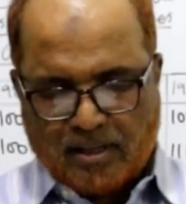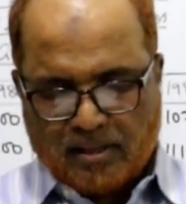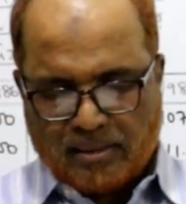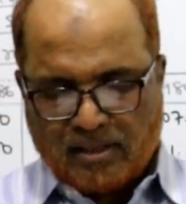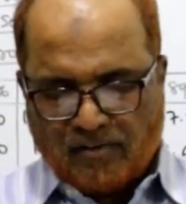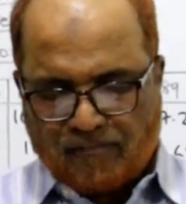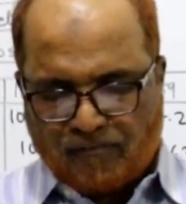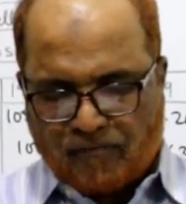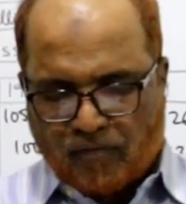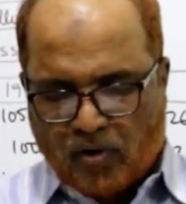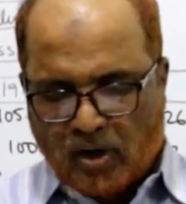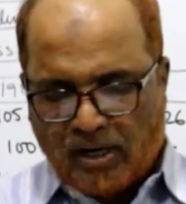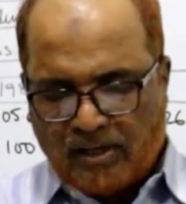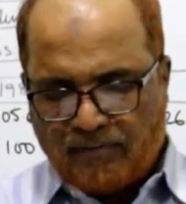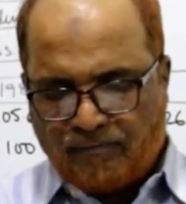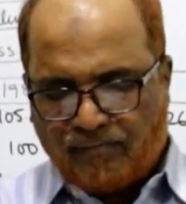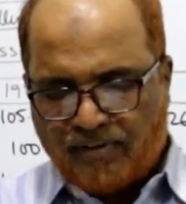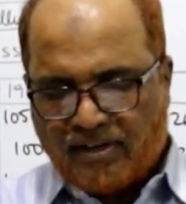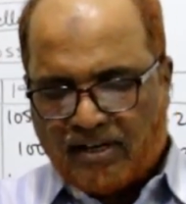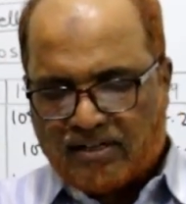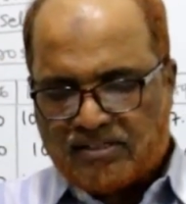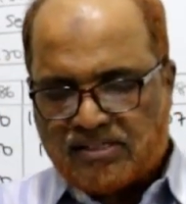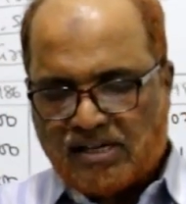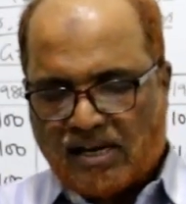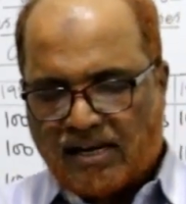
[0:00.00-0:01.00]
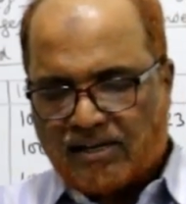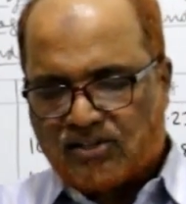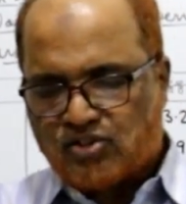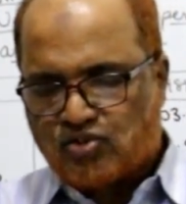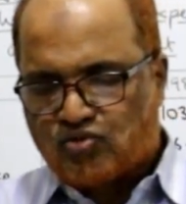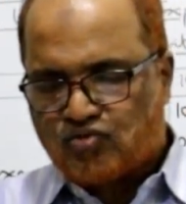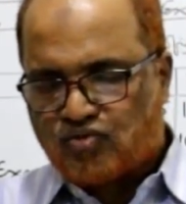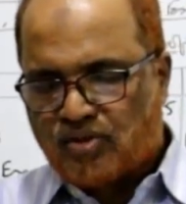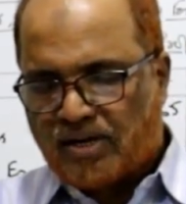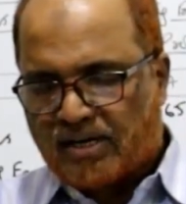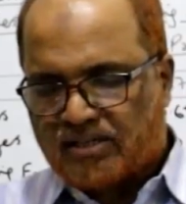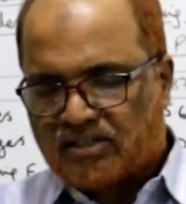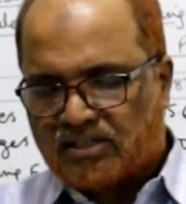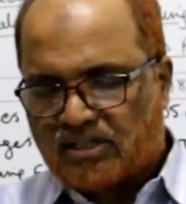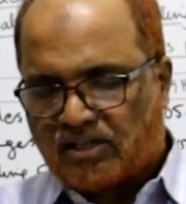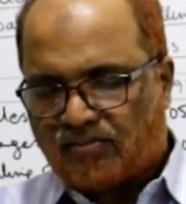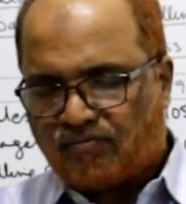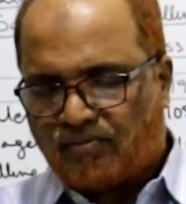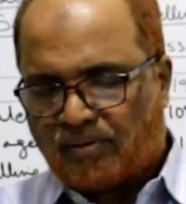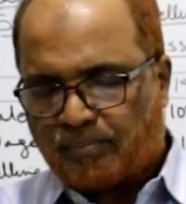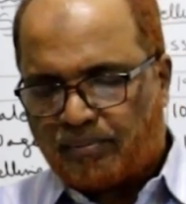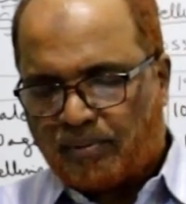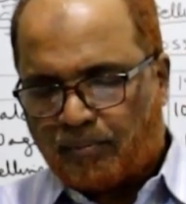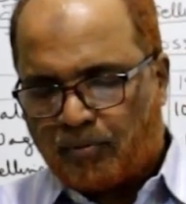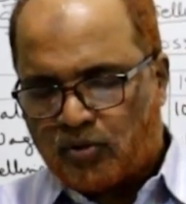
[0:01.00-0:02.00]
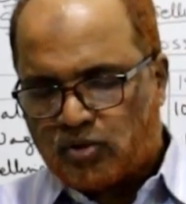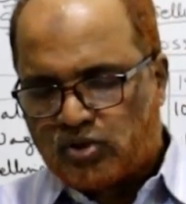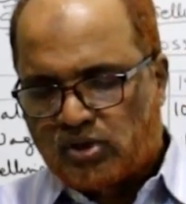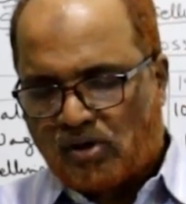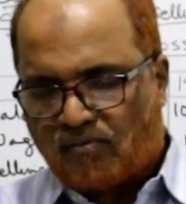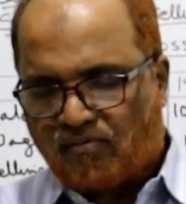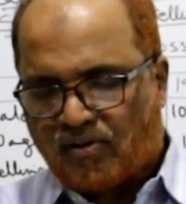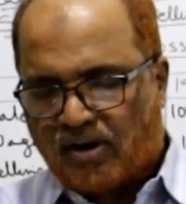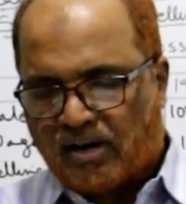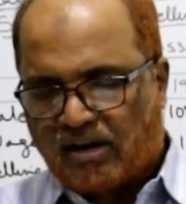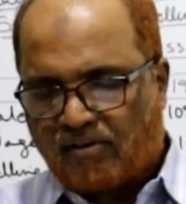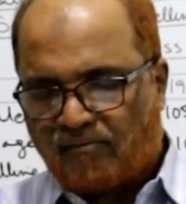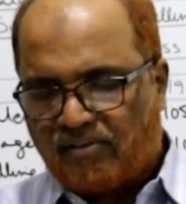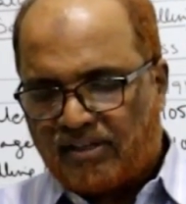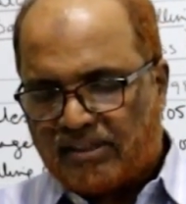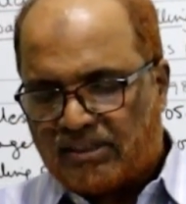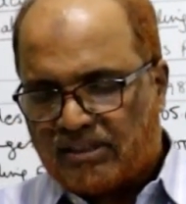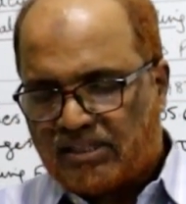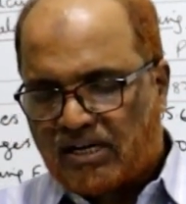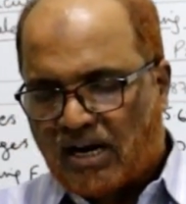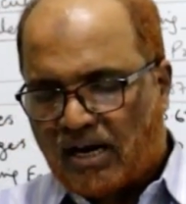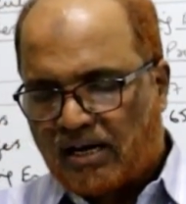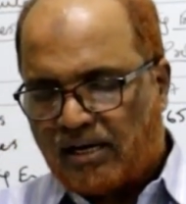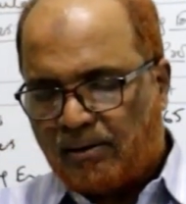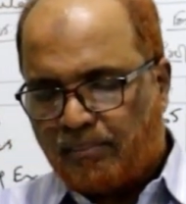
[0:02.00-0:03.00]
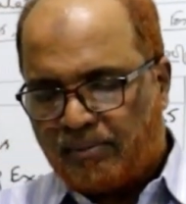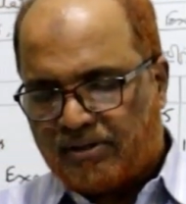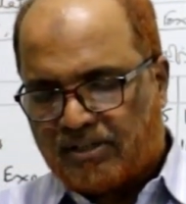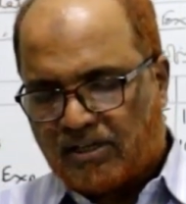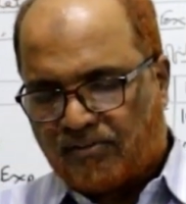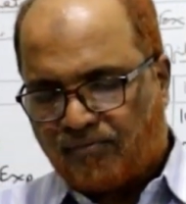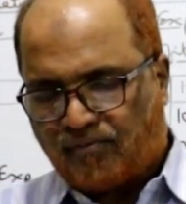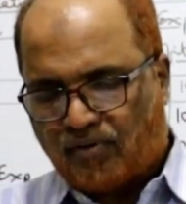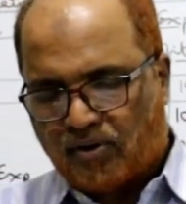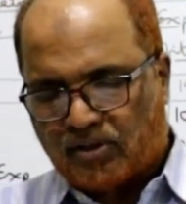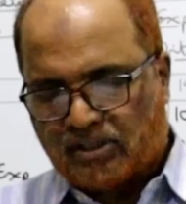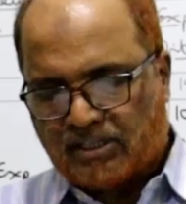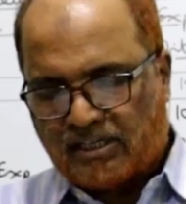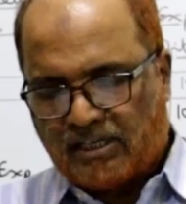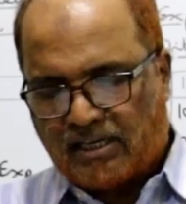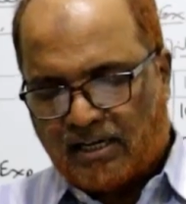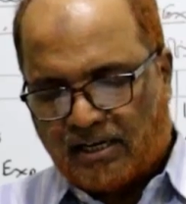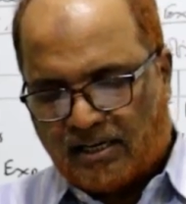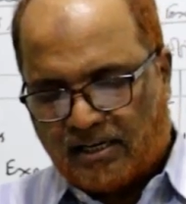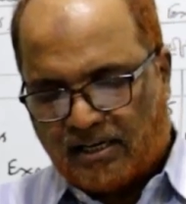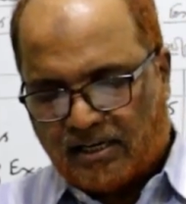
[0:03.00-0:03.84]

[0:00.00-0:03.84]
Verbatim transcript: The following figures are extracted from the books of Ravindra Limited for the year